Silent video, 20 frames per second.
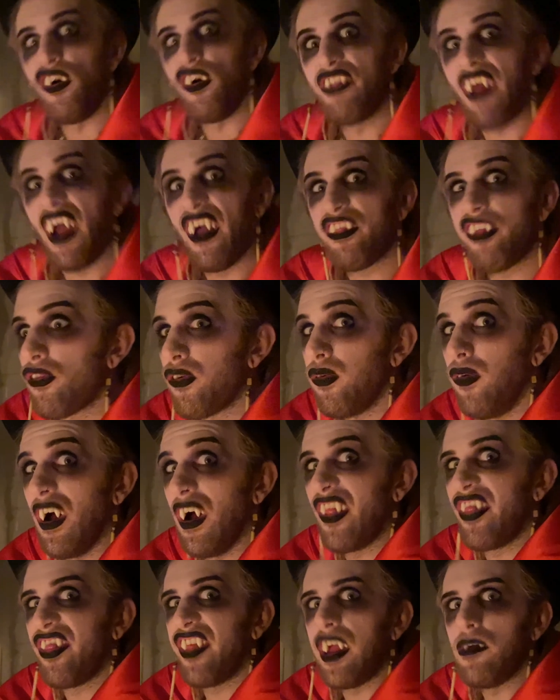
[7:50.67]
that
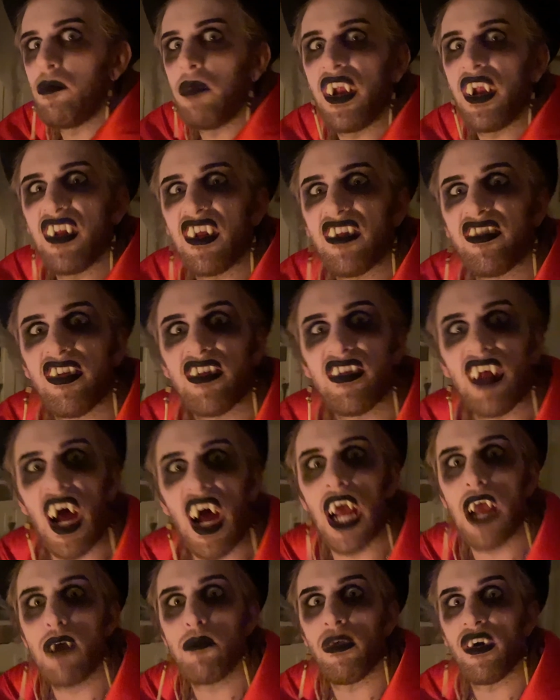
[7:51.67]
20 minute
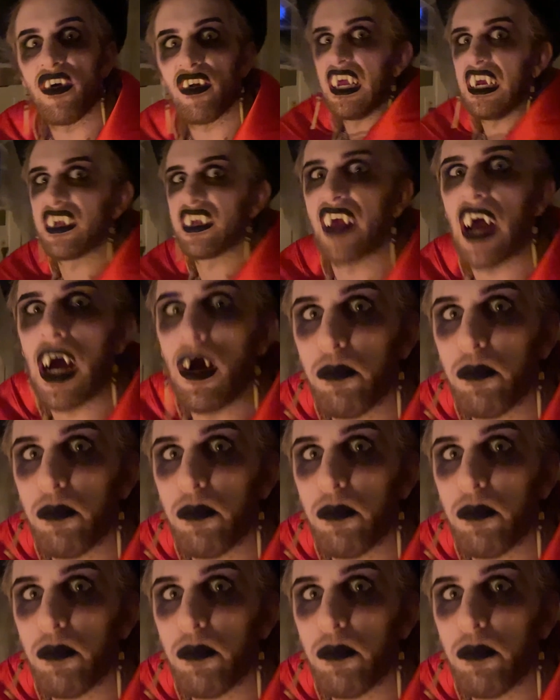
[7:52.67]
timer is up,